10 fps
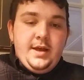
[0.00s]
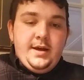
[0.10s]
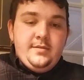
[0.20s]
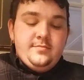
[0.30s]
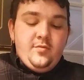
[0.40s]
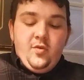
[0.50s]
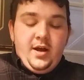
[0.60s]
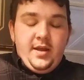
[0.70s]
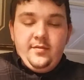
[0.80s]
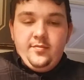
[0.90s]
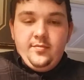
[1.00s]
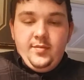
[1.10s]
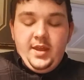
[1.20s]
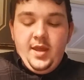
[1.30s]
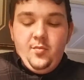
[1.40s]
I
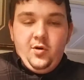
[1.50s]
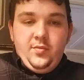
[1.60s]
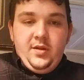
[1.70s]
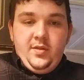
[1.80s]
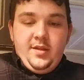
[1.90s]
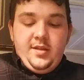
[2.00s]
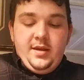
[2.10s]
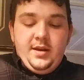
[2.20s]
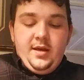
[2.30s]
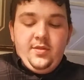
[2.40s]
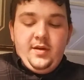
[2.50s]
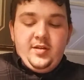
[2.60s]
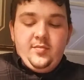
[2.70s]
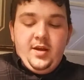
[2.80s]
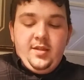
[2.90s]
became more realistic, and I
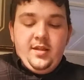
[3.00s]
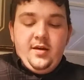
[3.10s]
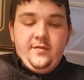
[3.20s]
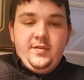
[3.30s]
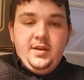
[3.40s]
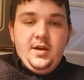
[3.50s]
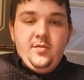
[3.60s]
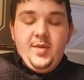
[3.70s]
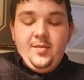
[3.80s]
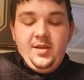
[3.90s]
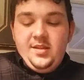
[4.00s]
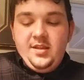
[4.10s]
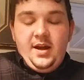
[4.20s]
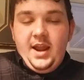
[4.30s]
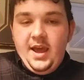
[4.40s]
thought to myself, maybe
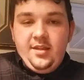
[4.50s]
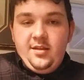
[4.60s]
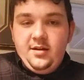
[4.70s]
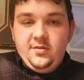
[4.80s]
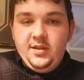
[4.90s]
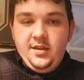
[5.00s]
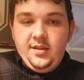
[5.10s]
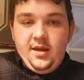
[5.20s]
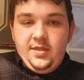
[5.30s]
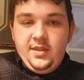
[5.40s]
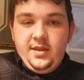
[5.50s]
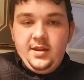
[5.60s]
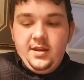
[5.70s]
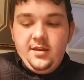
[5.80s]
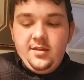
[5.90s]
it's not as ugly as I think
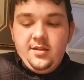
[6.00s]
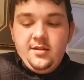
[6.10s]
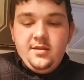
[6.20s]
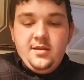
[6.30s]
it is.